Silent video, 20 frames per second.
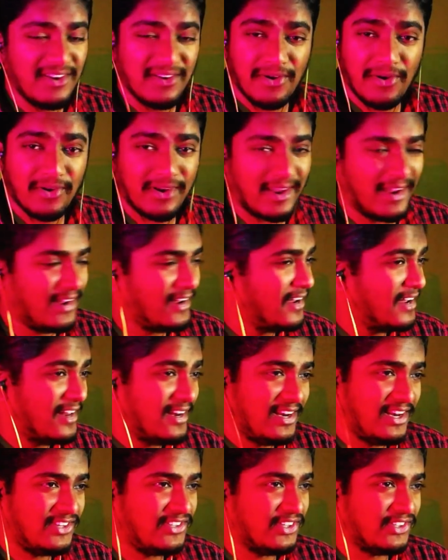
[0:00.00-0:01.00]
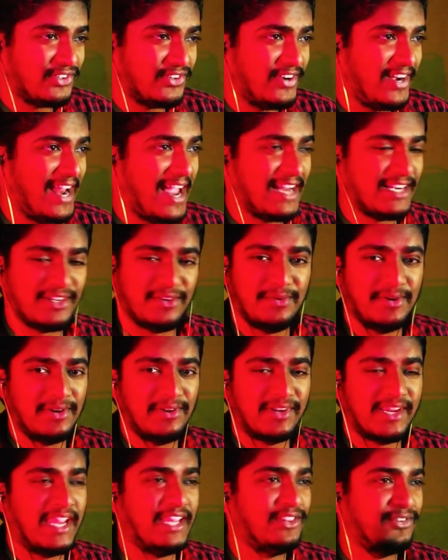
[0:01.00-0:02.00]
Okay, let's just react to it.
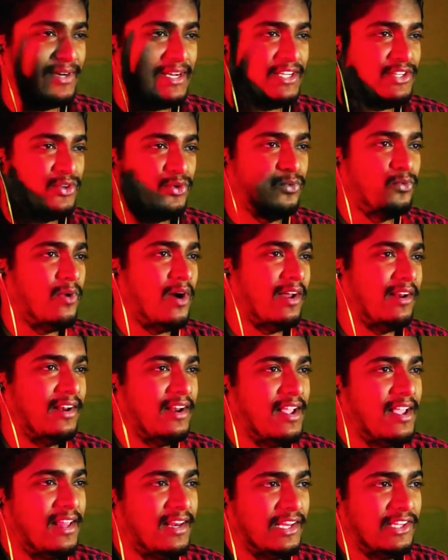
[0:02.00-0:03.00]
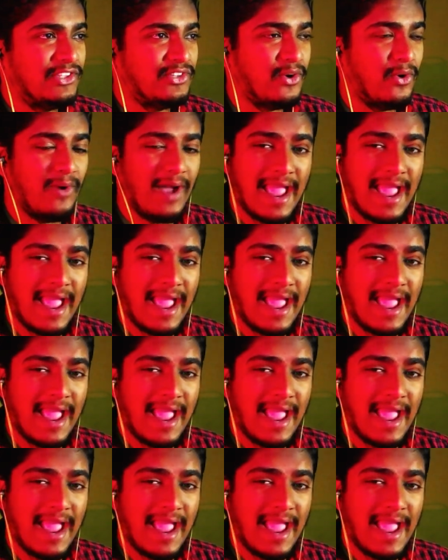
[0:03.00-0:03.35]
Okay, three, two, one, let's go.